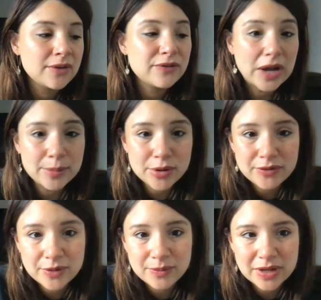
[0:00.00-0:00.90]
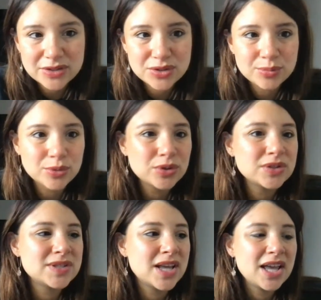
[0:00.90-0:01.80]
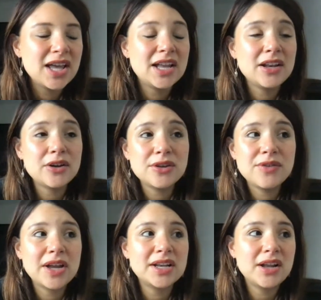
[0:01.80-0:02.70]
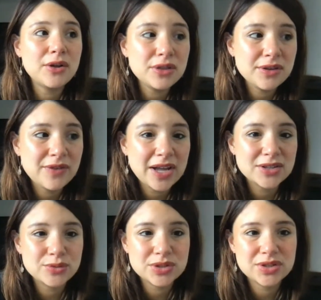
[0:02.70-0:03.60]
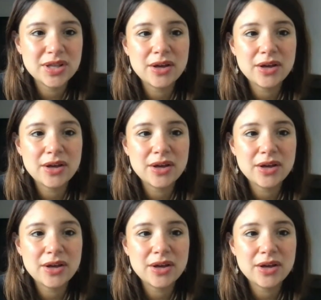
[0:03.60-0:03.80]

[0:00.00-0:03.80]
Fiber from vegetables. And now you've added healthy fats, which the